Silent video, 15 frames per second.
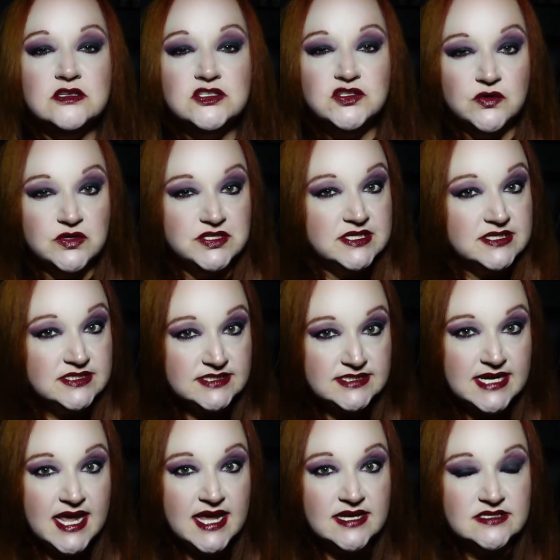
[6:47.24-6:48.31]
Sources
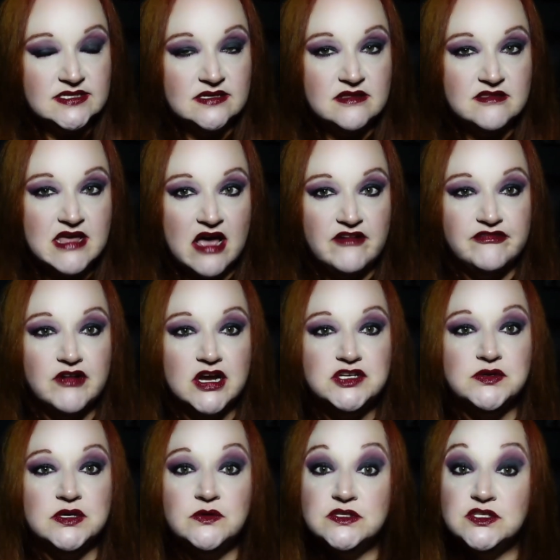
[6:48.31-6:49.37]
state that
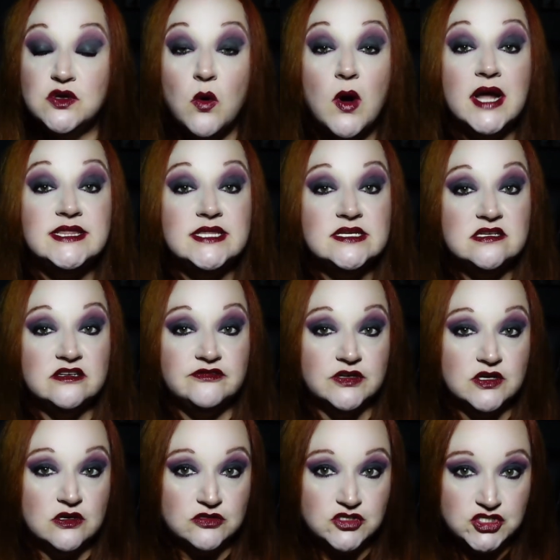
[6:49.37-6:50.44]
Frederick was quite the
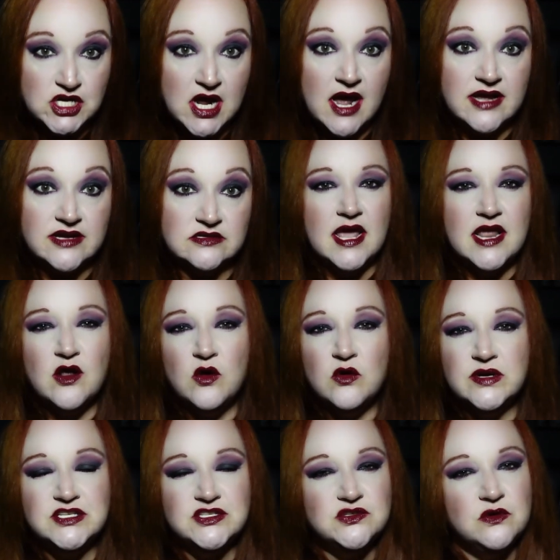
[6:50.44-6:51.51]
difficult child and
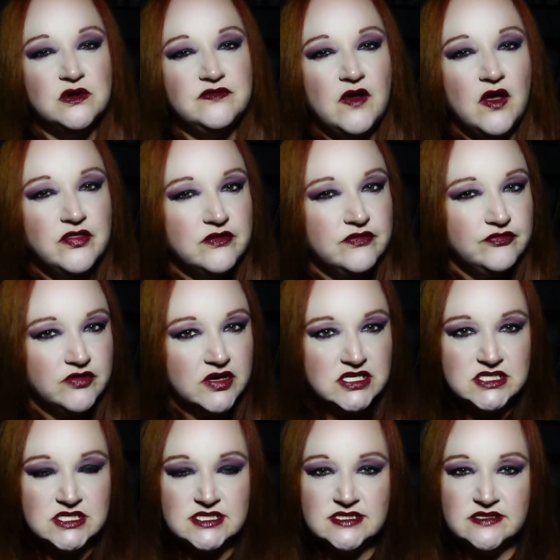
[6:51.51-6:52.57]
always sort of on the
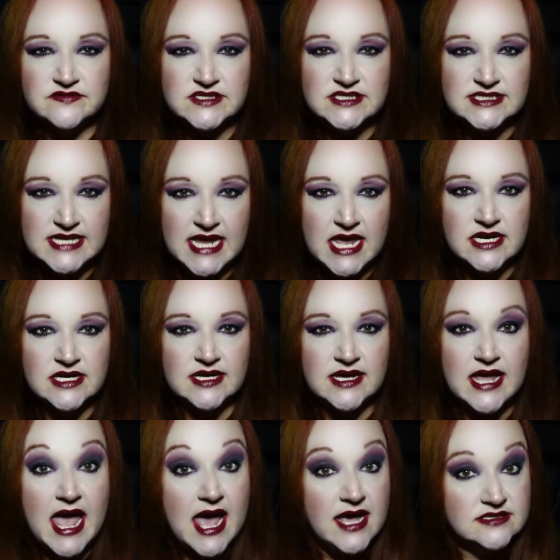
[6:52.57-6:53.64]
fringes of
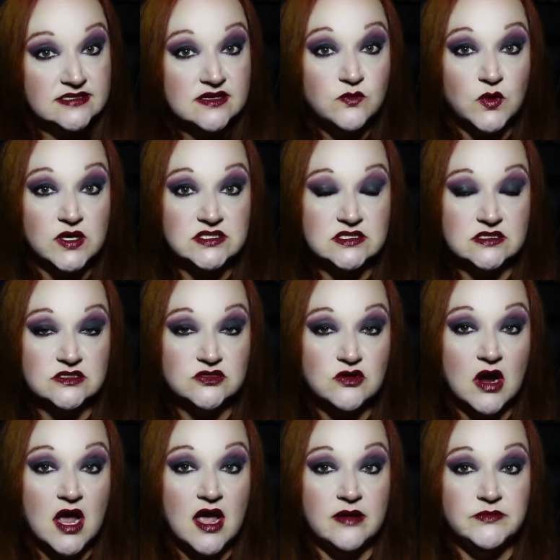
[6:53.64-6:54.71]
sanity as it was
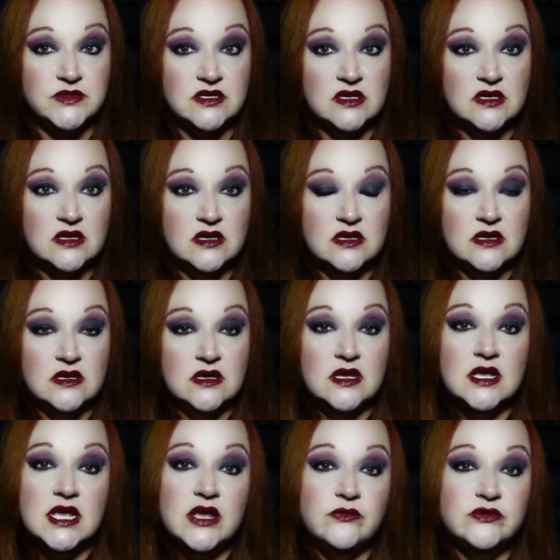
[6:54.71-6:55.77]
described.
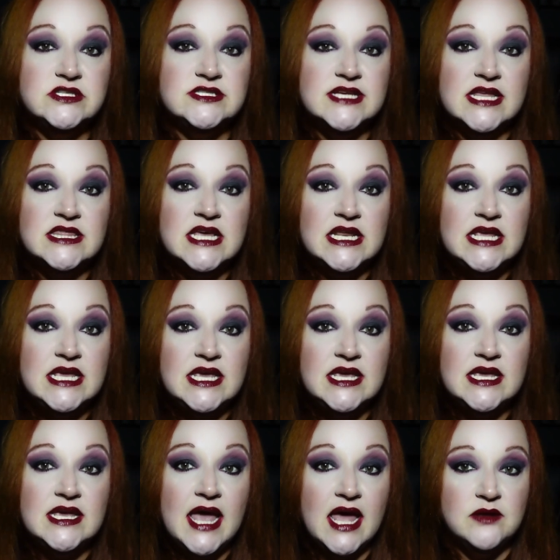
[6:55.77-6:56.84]
It was said that
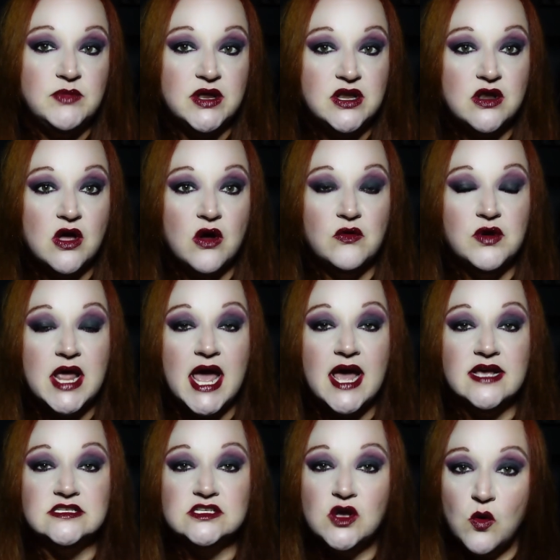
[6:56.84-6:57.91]
he had been known
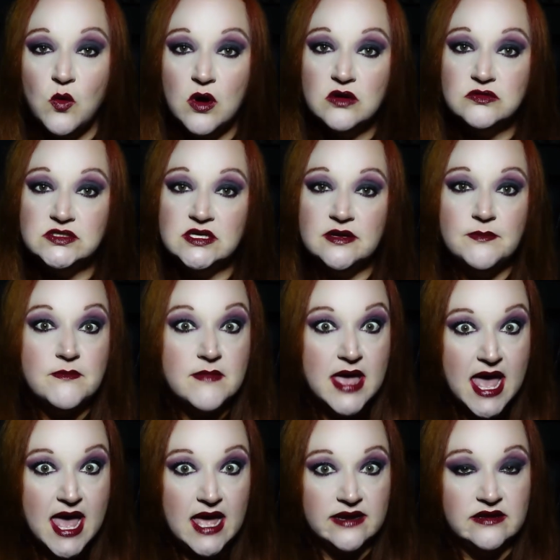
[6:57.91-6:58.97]
as, quote,
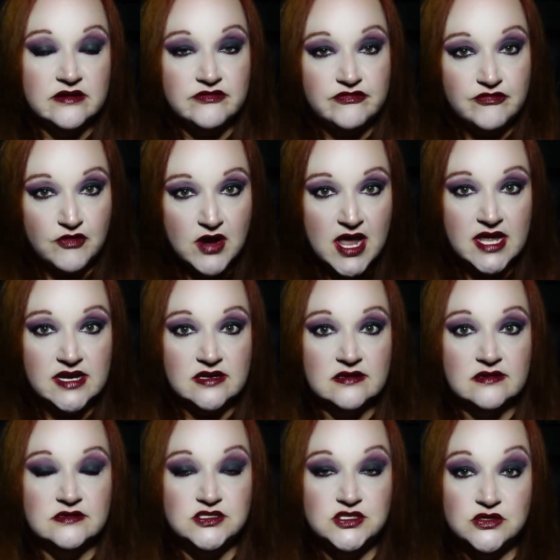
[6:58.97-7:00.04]
Mad Fred
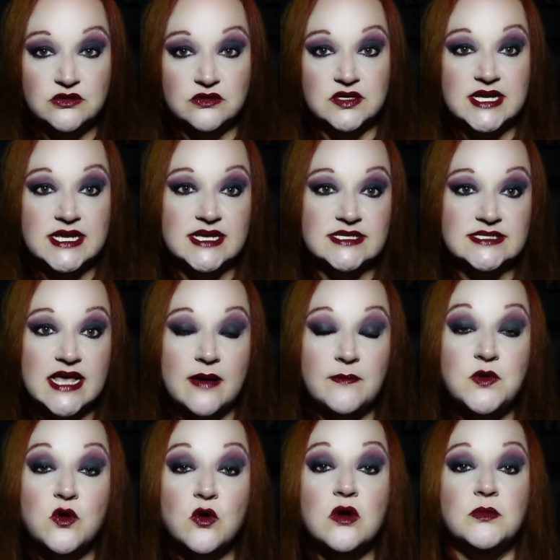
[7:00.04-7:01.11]
due to his
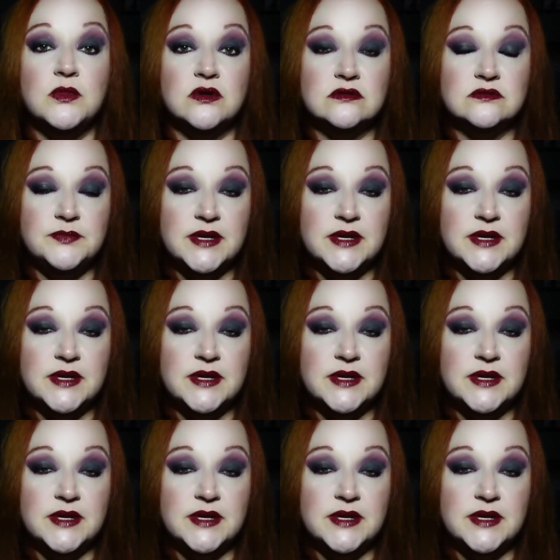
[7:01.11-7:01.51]
abnormal